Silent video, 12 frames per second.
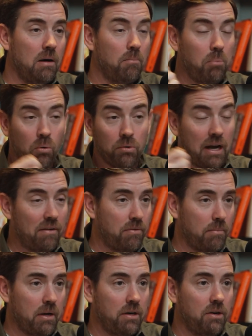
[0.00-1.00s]
pulled out
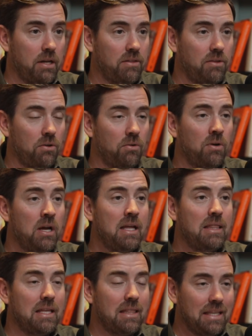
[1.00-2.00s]
from underneath you,
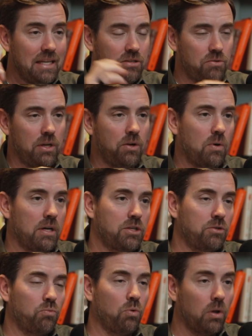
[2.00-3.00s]
that these three
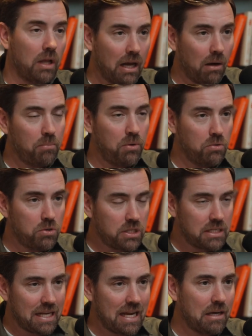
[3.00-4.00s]
questions will help you
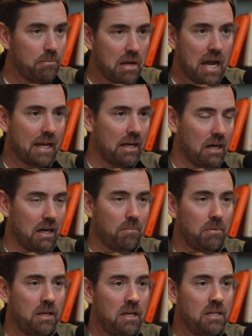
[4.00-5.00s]
stand back
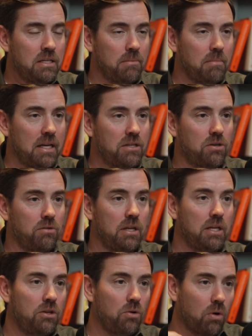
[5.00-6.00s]
up to make sure
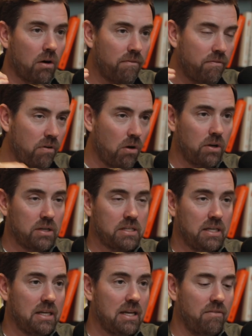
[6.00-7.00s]
that you are
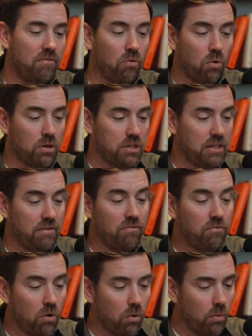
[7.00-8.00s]
focusing and forging
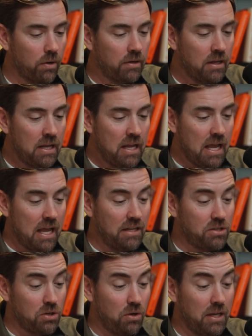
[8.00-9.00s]
forward.
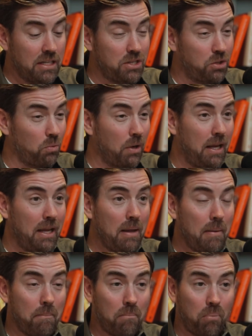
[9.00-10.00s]
And so it's three
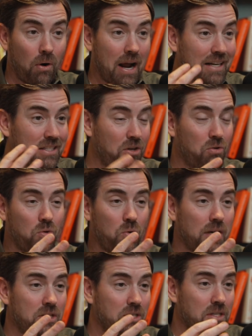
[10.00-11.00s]
practical
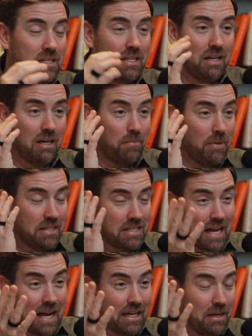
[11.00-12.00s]
questions. It's
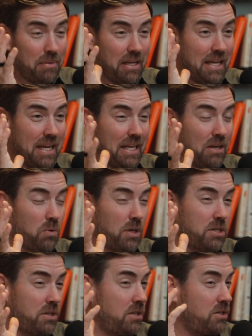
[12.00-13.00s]
not going to be any
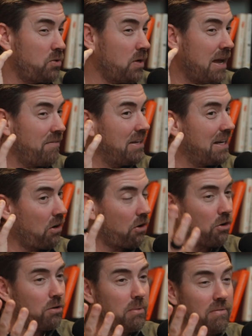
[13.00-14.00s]
questions that you haven't
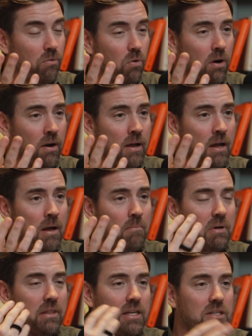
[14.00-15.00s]
heard before,
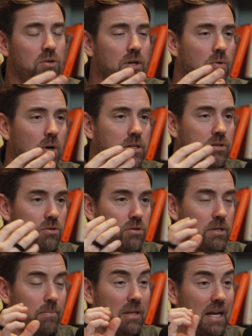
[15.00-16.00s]
but these three questions are
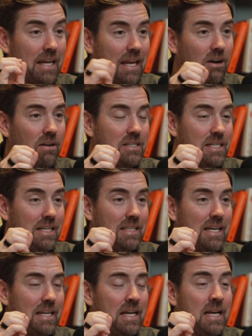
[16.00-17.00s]
something I guarantee
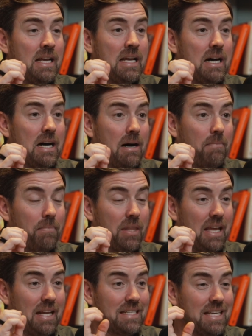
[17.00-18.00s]
that
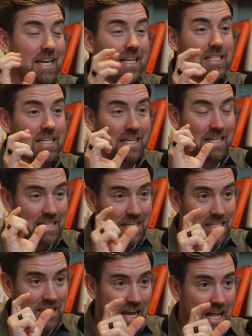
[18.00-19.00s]
it takes
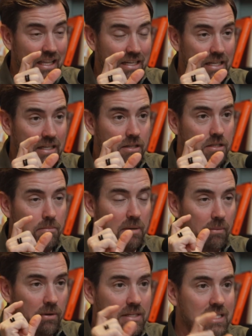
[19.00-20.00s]
intentionality to be
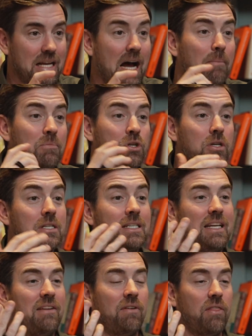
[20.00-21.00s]
able to stop just
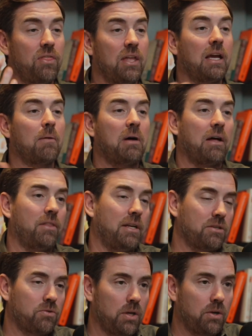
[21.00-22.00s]
to even think about these three